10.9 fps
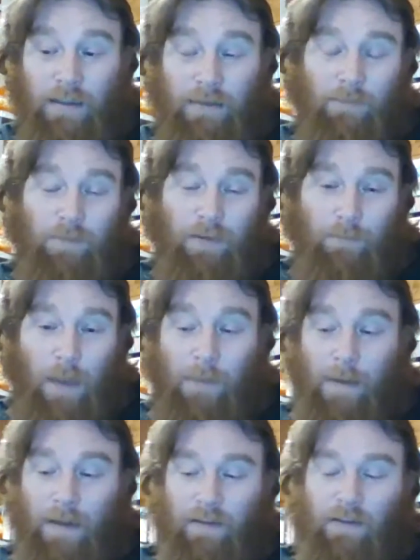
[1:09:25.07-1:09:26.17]
Batman's a
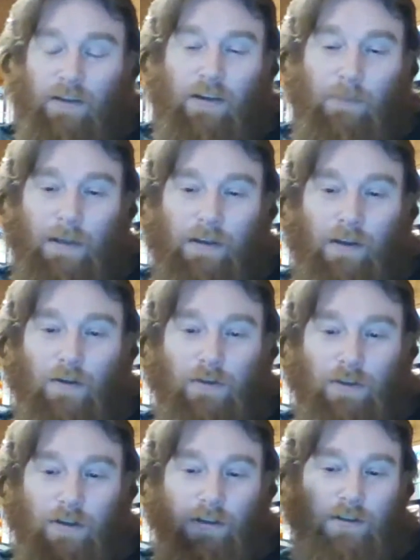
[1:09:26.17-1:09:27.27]
little bit
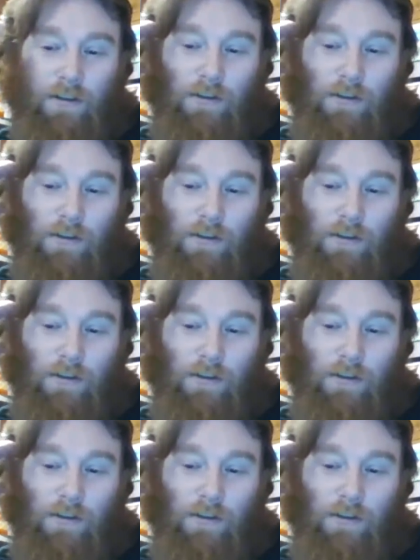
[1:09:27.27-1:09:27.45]
closer to.